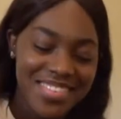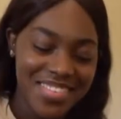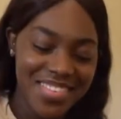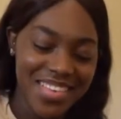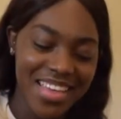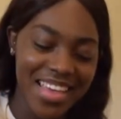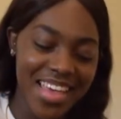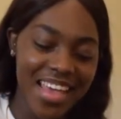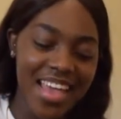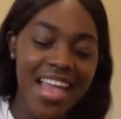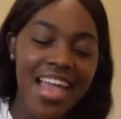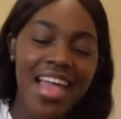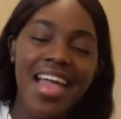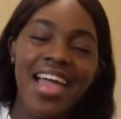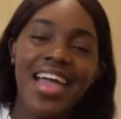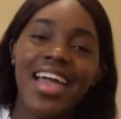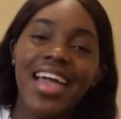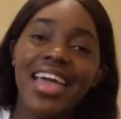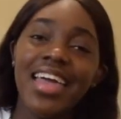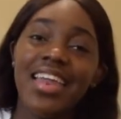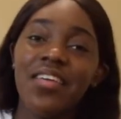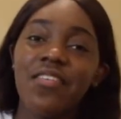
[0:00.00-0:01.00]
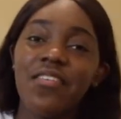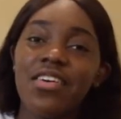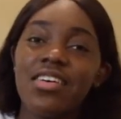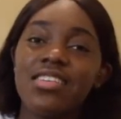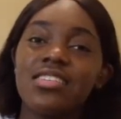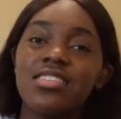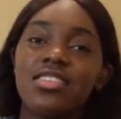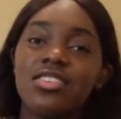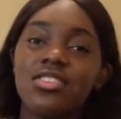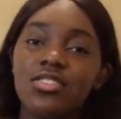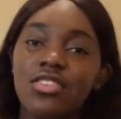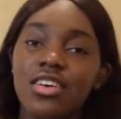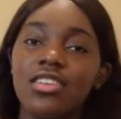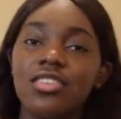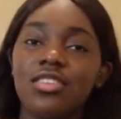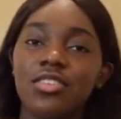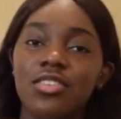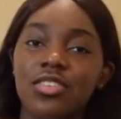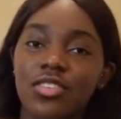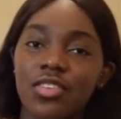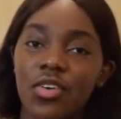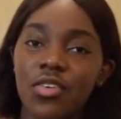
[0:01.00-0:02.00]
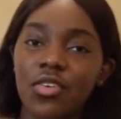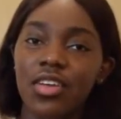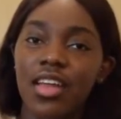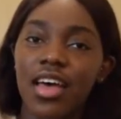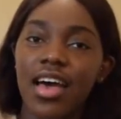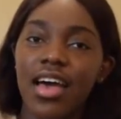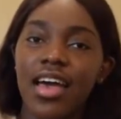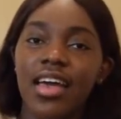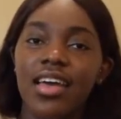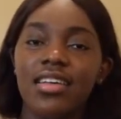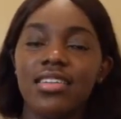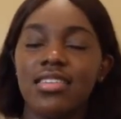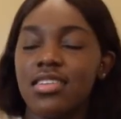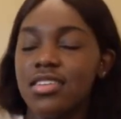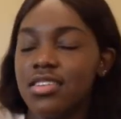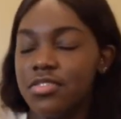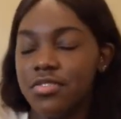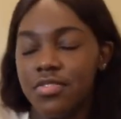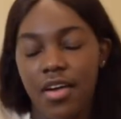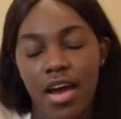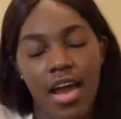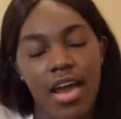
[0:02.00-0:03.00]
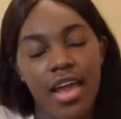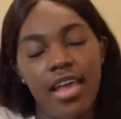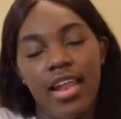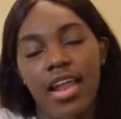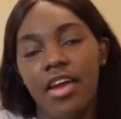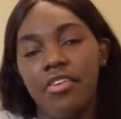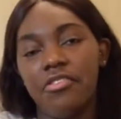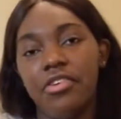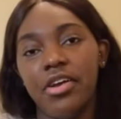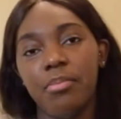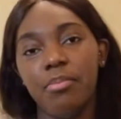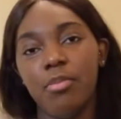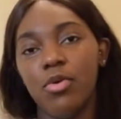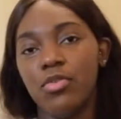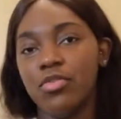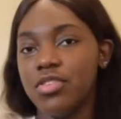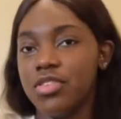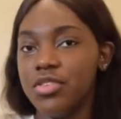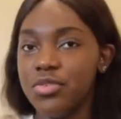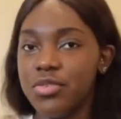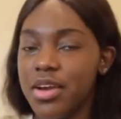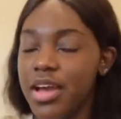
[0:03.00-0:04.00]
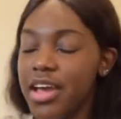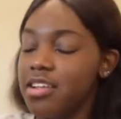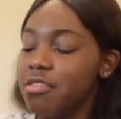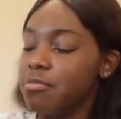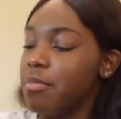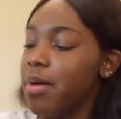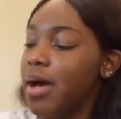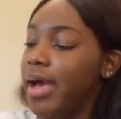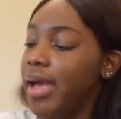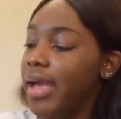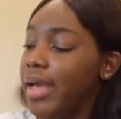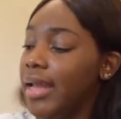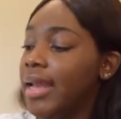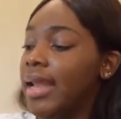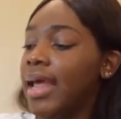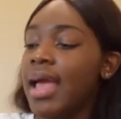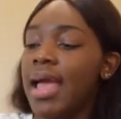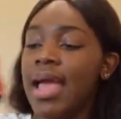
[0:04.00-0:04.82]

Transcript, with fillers: okay. Anyways, this dress is so nice. It's fine. I read most of you guys mind,